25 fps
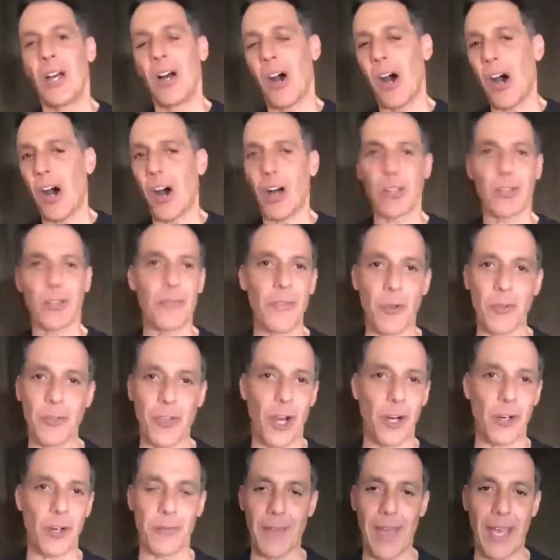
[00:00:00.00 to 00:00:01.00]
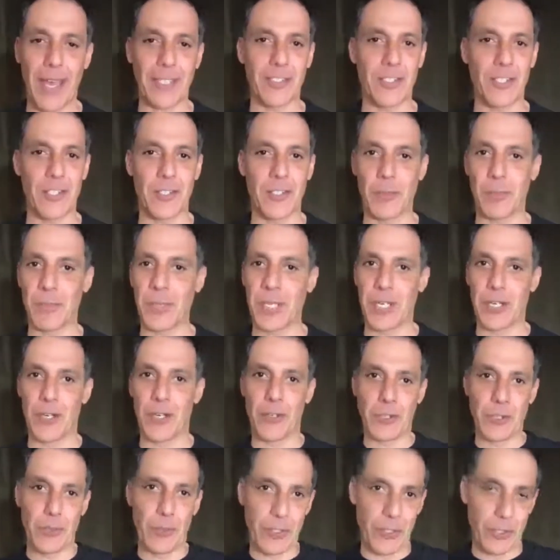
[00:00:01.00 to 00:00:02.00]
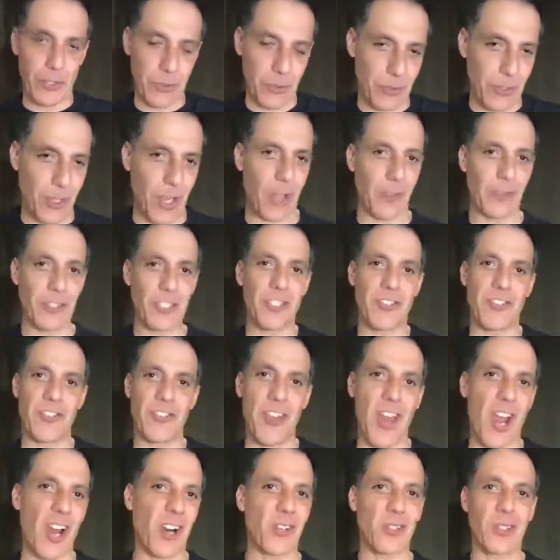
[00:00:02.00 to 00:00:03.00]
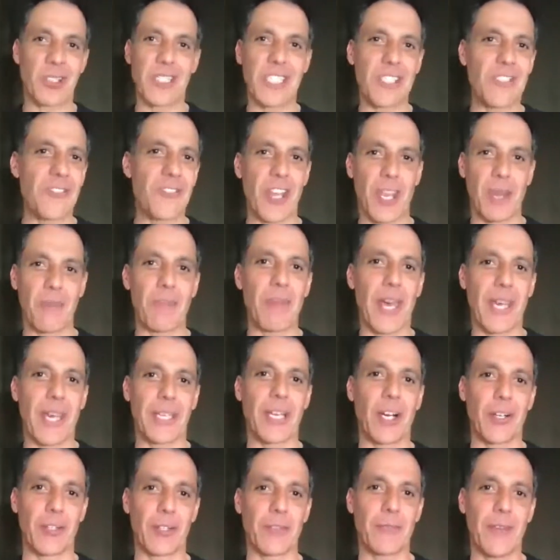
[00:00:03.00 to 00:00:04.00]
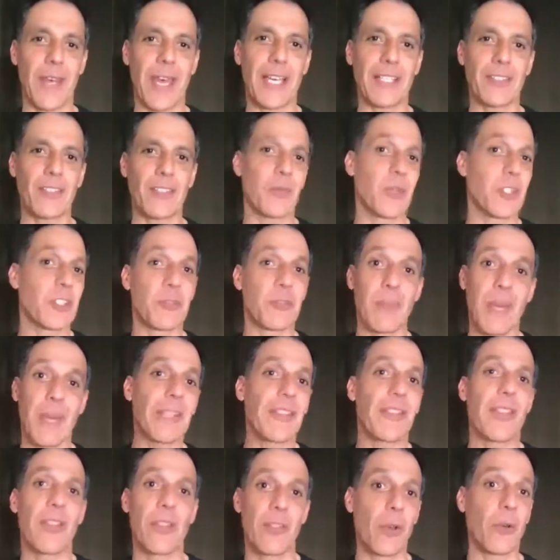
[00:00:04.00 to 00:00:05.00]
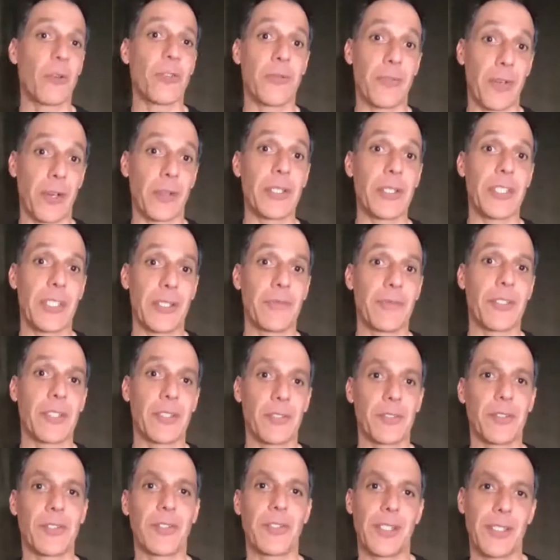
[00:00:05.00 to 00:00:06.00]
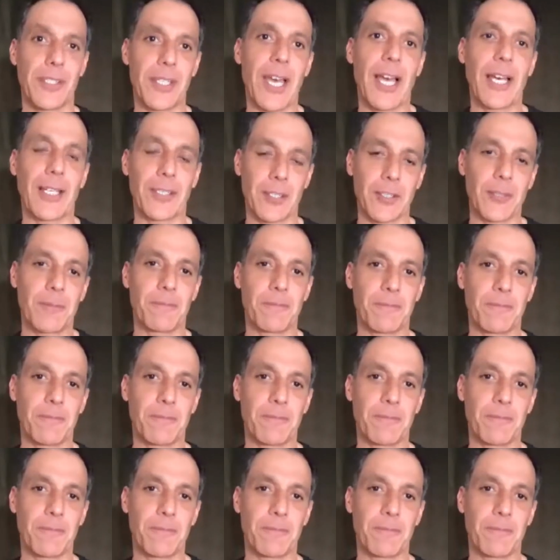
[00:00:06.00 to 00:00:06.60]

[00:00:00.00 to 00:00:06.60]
all of those artifacts disappear and you introduce all these gnarly JPEG artifacts, which make those very difficult to detect.